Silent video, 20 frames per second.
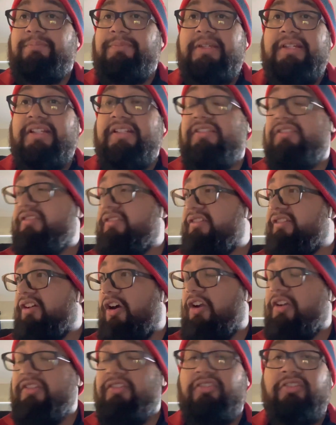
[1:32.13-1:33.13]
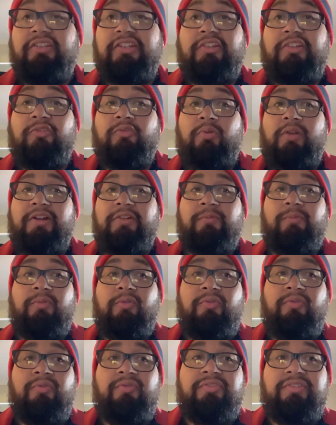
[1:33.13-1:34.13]
It's honestly
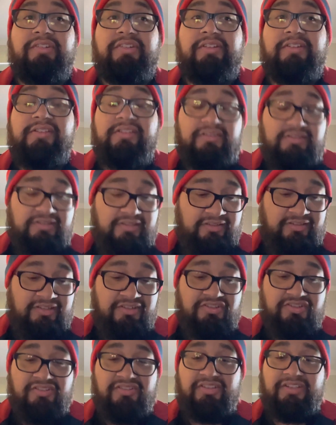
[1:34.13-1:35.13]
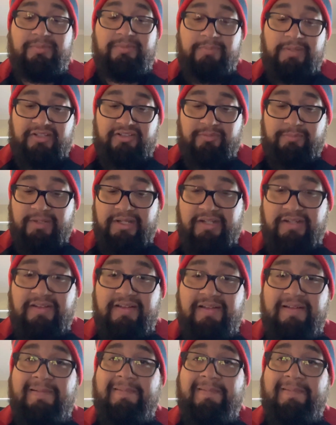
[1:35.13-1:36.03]
incredible, the decisions he makes, man.